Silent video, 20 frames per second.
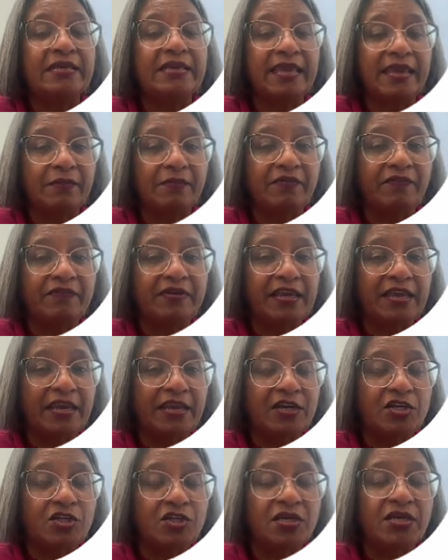
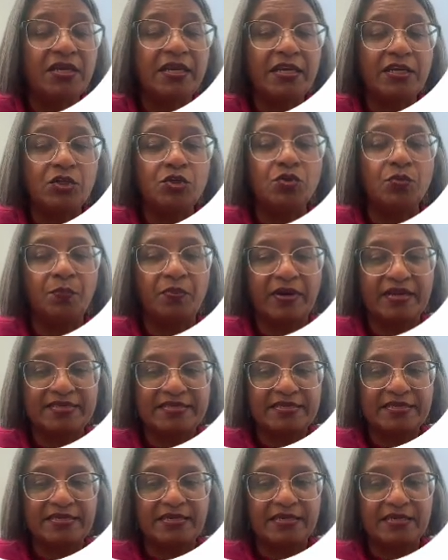gamification into
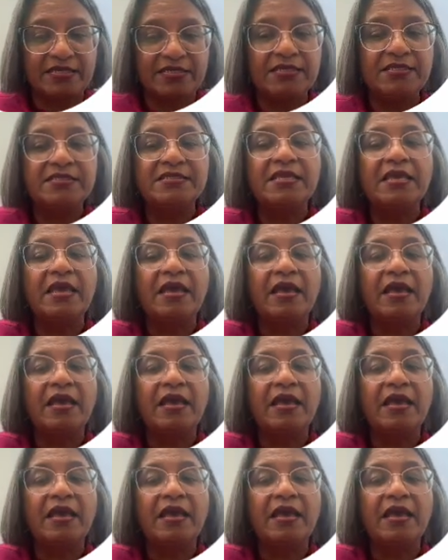presentations